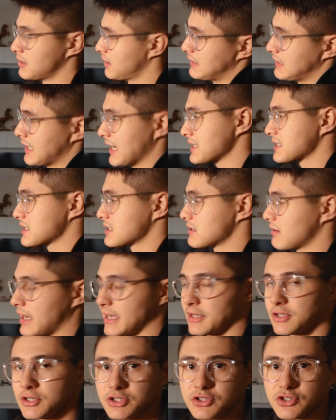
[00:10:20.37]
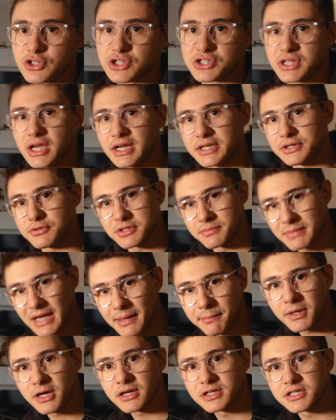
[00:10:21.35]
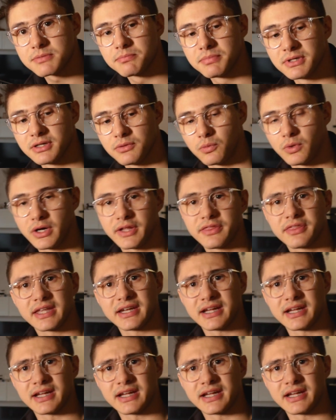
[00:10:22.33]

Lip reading: Yes, I could just not use a matte box, but one,